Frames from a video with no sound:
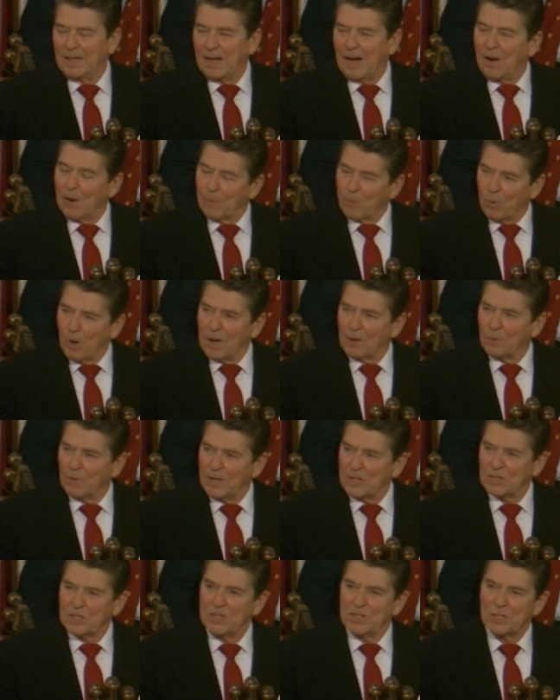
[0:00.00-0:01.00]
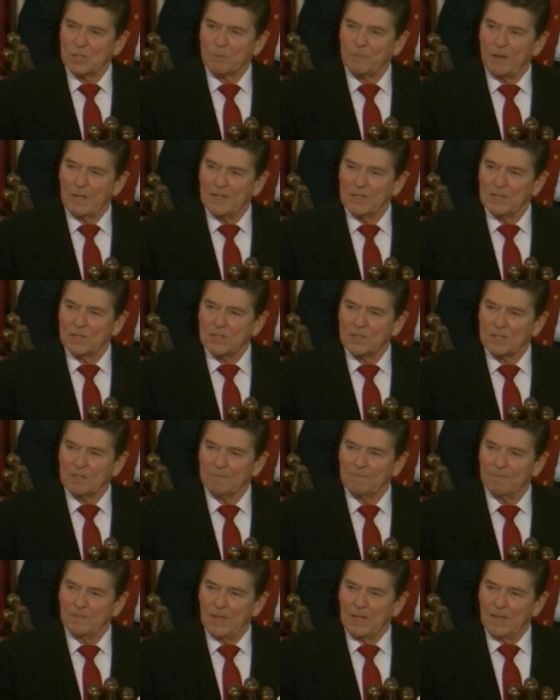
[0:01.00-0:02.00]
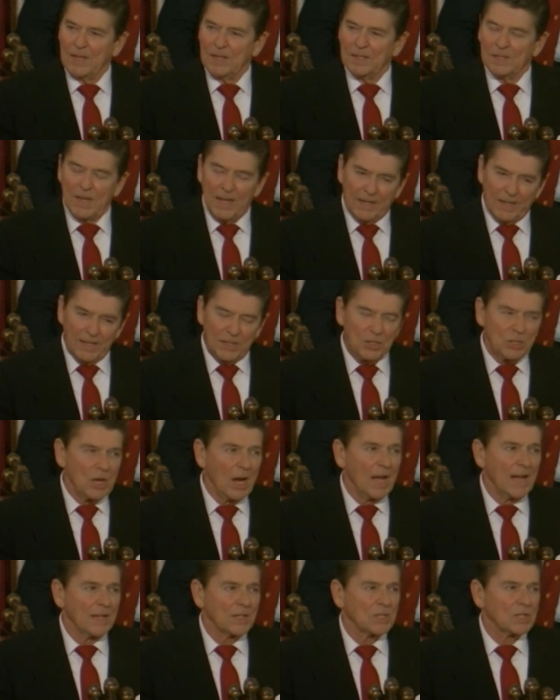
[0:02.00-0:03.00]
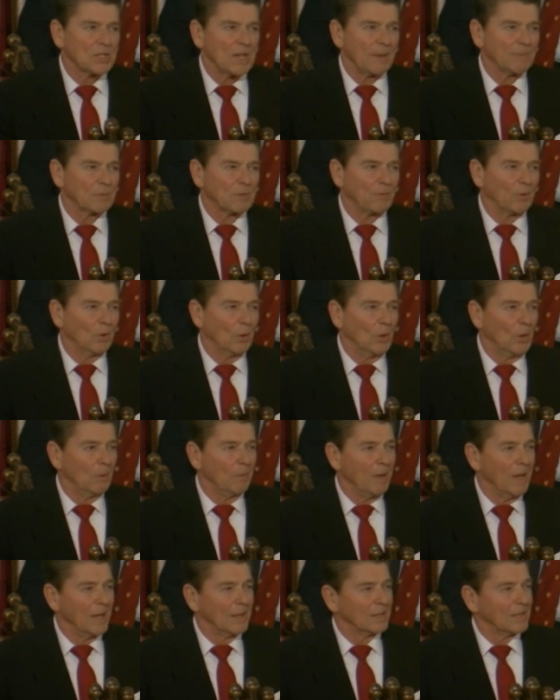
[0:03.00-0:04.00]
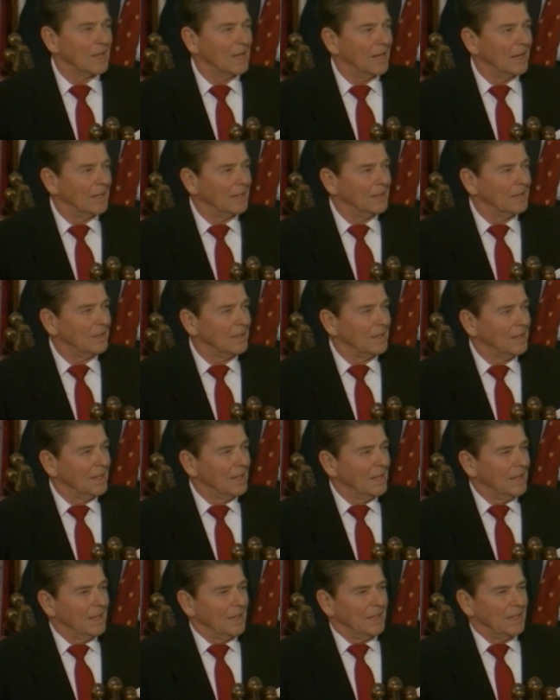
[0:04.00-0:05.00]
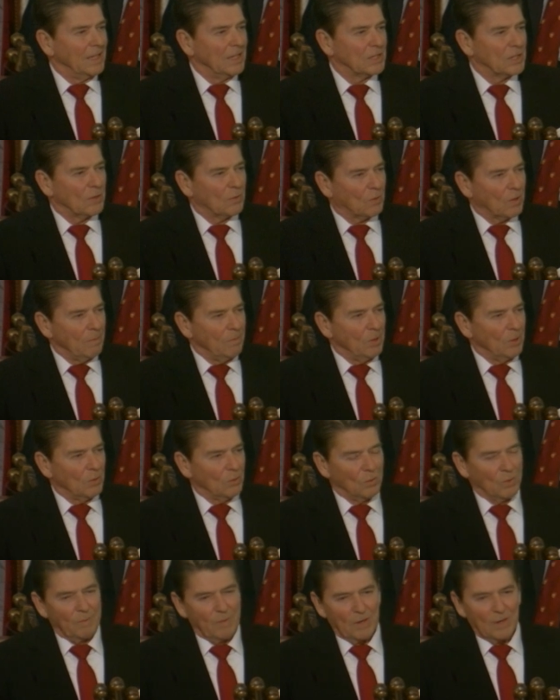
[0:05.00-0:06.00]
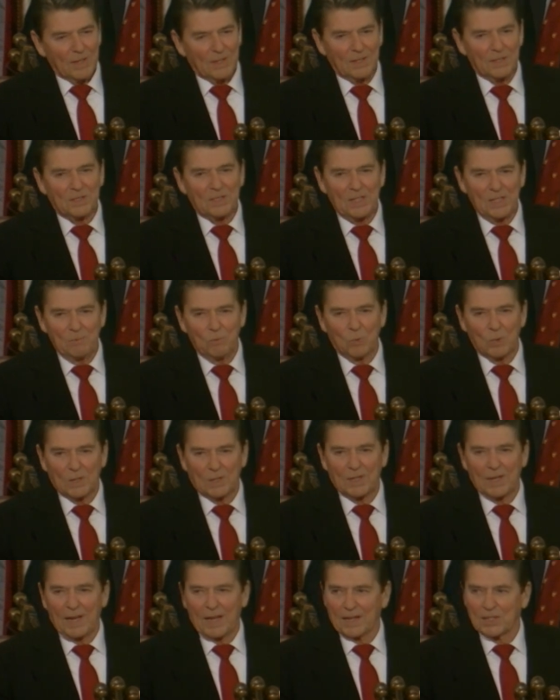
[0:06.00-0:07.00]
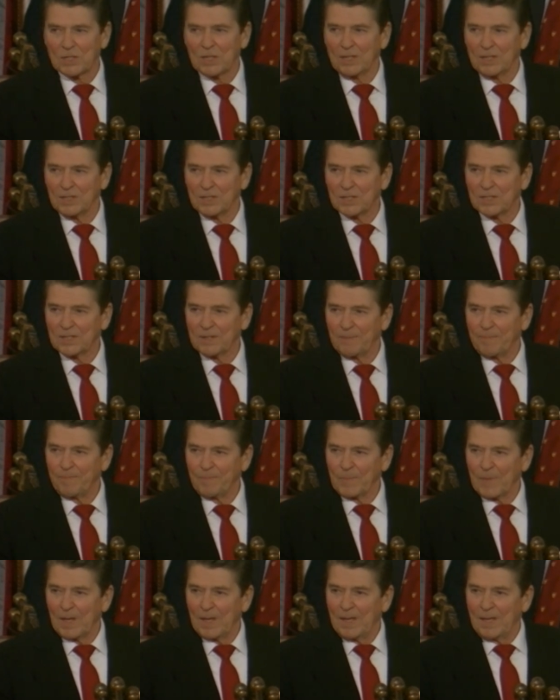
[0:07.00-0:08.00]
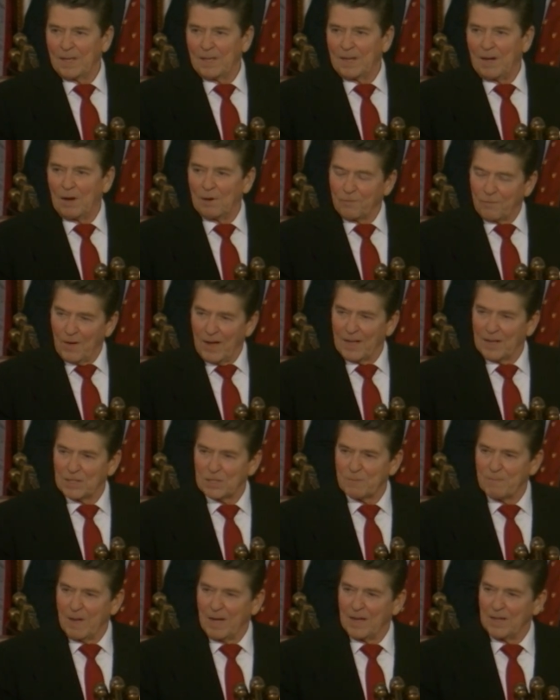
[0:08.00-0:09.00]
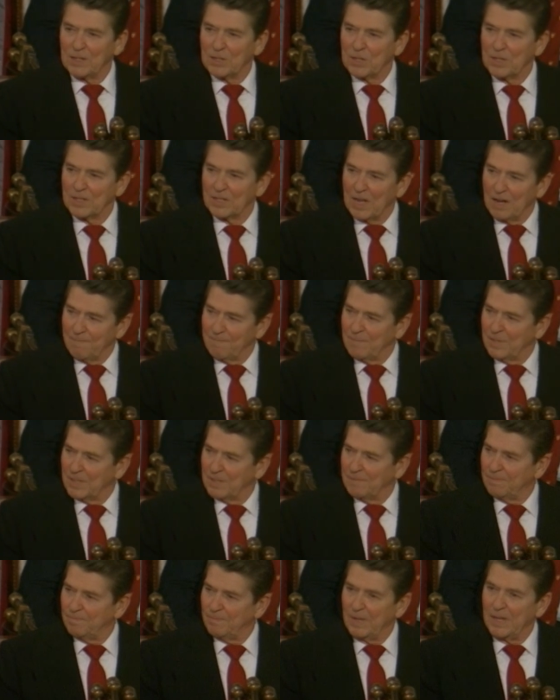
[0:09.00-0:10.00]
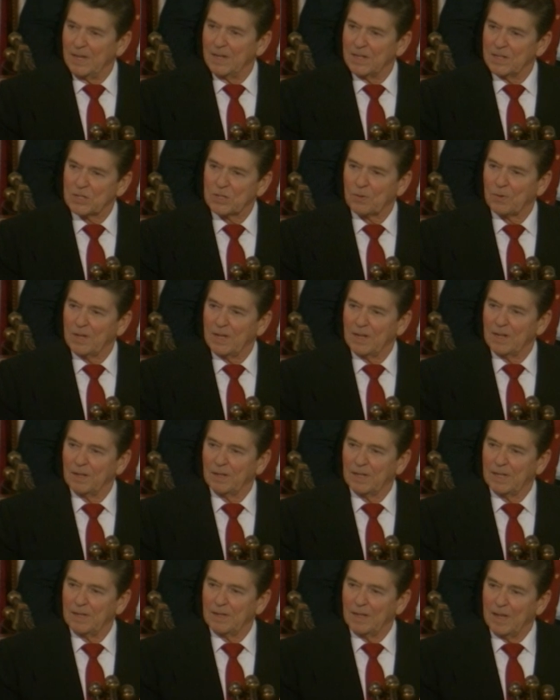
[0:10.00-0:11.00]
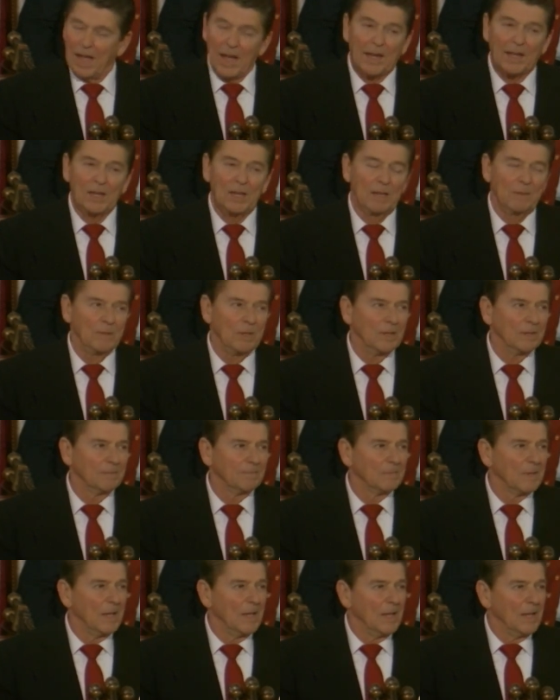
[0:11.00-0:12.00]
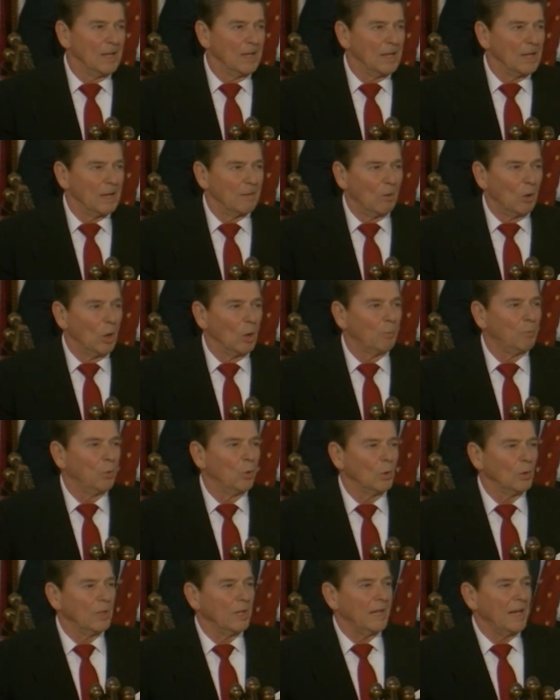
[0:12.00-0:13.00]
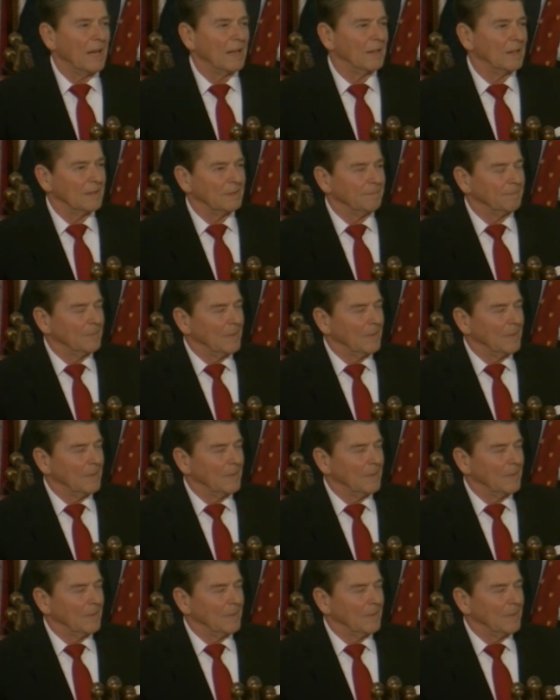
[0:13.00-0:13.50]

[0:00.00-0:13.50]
Our progress in space, taking giant steps for all mankind, is a tribute to American teamwork and excellence. Our finest minds in government, industry, and academia have all pulled together,